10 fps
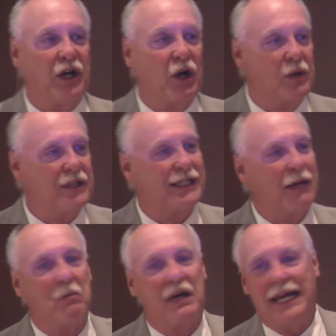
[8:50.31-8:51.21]
We go to
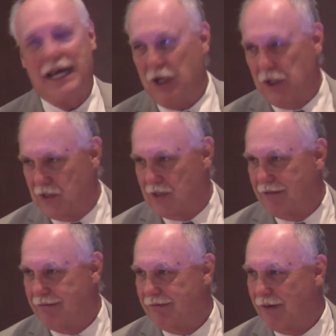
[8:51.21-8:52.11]
somebody
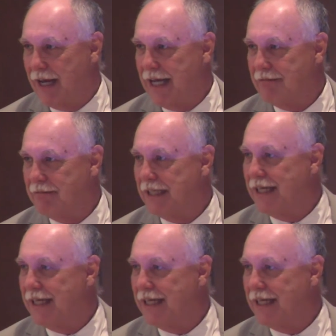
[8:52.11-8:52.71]
else, right?